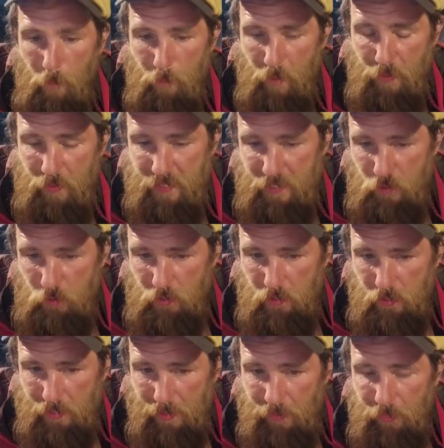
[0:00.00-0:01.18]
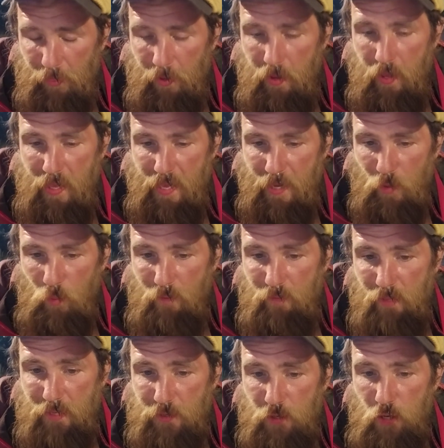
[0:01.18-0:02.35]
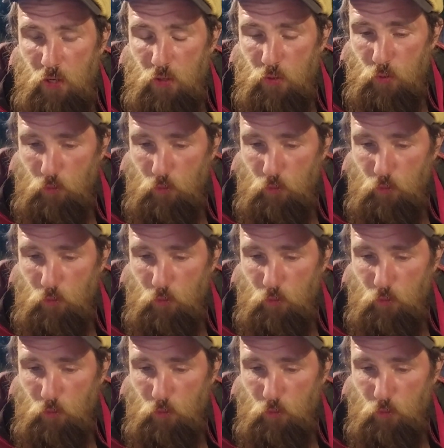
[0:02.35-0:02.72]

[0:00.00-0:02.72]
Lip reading: methylene unit length equivalent to